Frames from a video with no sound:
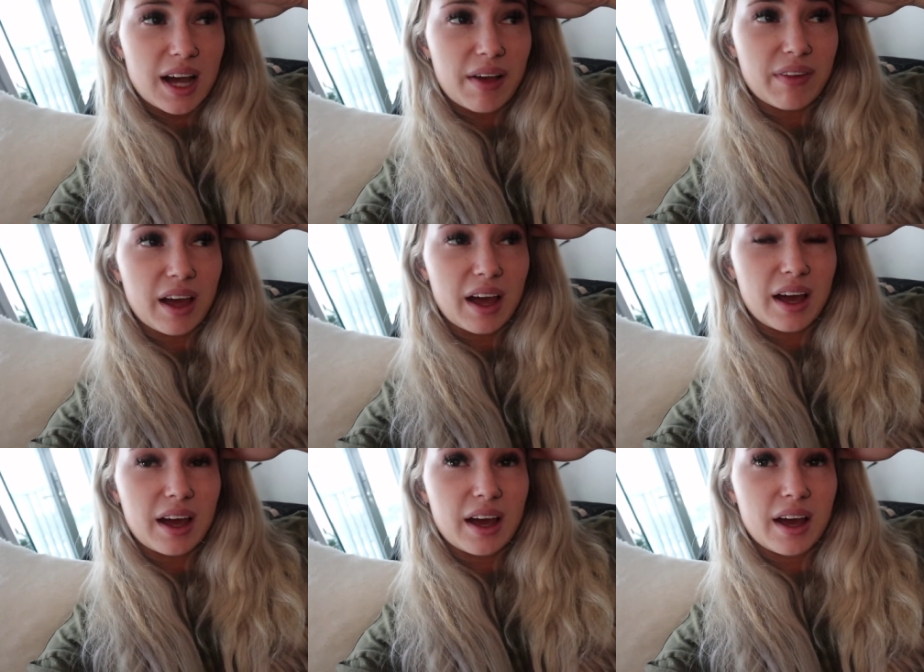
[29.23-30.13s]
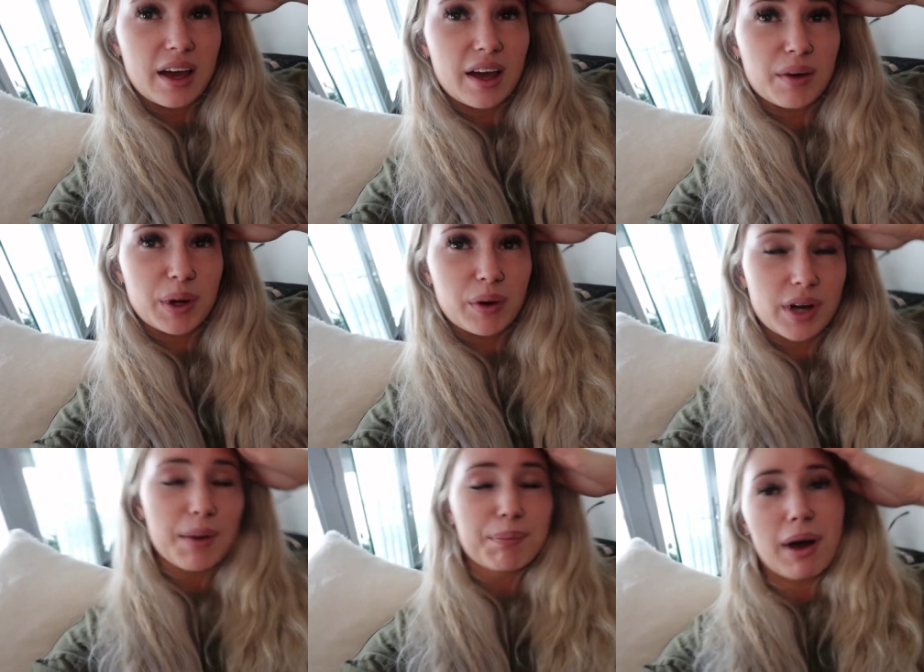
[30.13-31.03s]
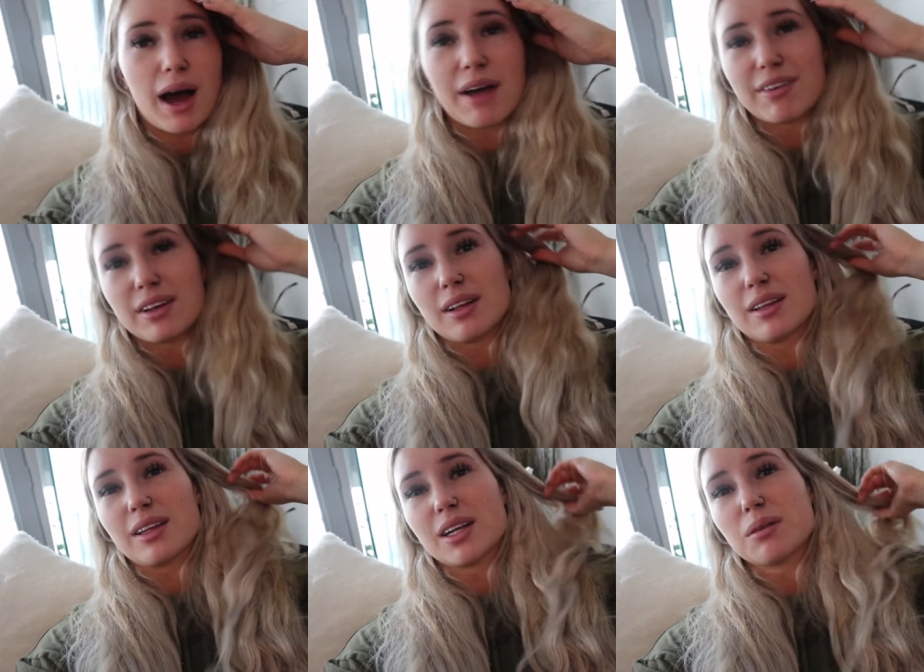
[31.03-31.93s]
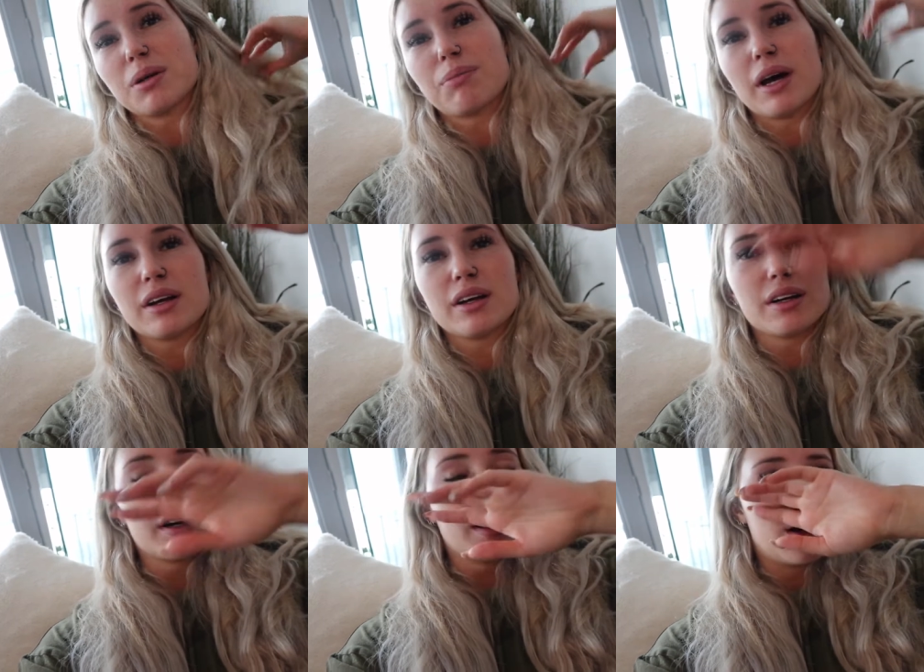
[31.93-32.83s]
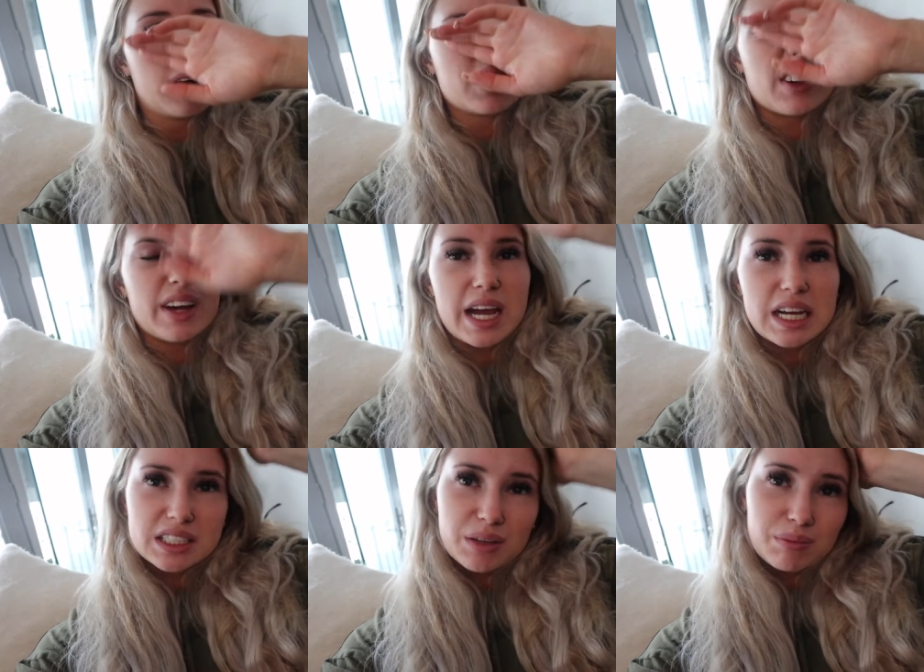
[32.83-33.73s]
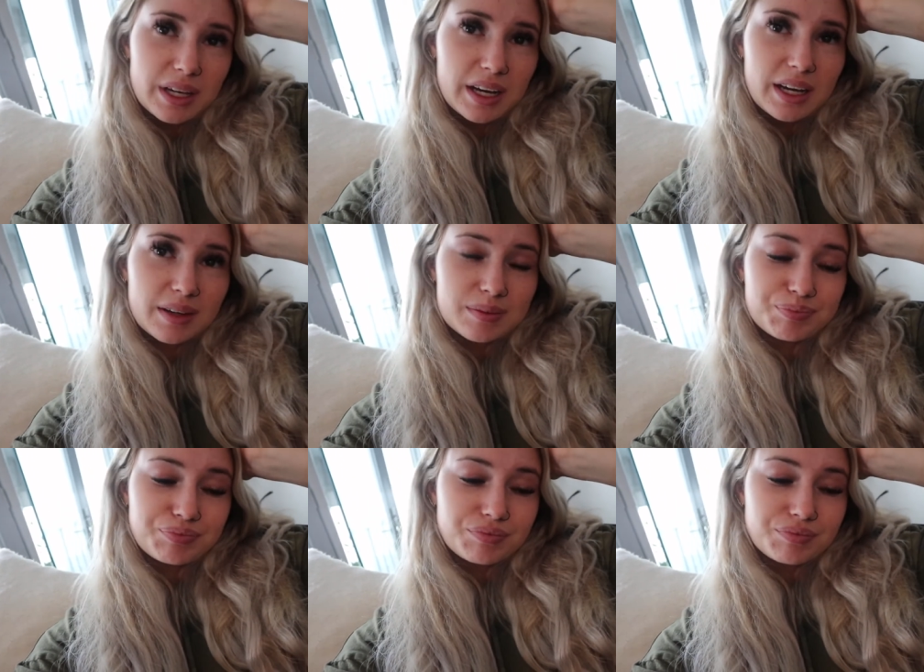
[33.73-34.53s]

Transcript: And then when I woke up, I felt a little bit better. So I ate something.